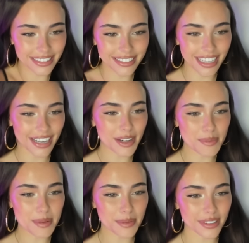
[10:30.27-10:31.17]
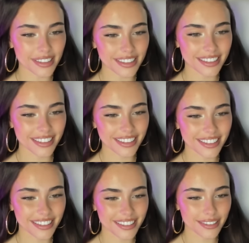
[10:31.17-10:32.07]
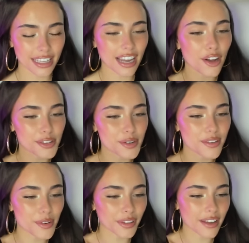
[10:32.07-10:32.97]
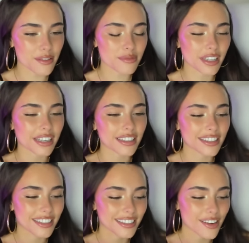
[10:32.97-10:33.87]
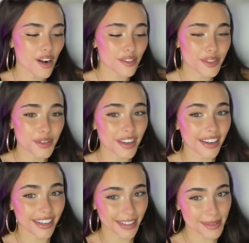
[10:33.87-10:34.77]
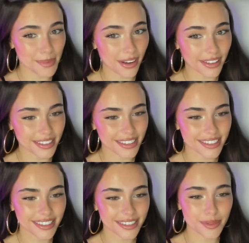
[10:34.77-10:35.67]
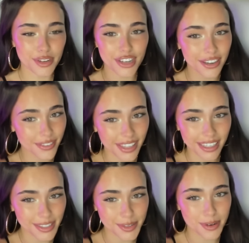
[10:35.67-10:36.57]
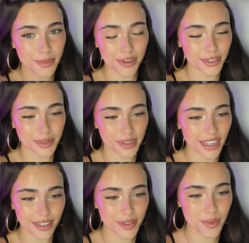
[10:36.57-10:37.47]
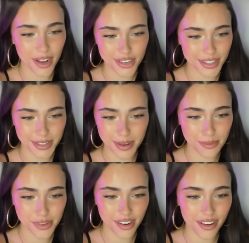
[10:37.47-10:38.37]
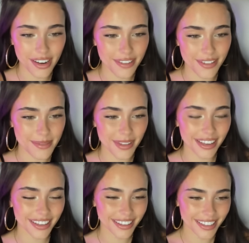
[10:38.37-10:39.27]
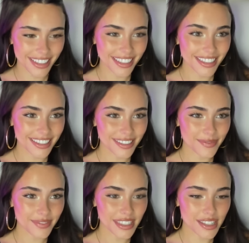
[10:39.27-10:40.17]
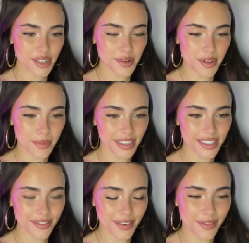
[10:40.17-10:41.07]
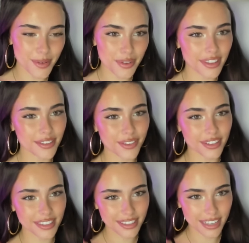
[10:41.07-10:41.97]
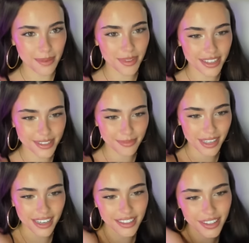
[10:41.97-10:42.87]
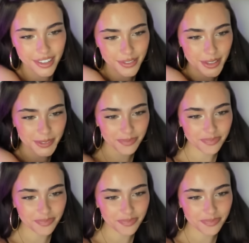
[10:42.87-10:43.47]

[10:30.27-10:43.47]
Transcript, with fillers: I know people like I also have only ever played Call of Duty on an Xbox, which I feel like is criminal to a lot of you watching, so I'm sorry if I'm like screwing myself over within the first 10 minutes of meeting a lot of you.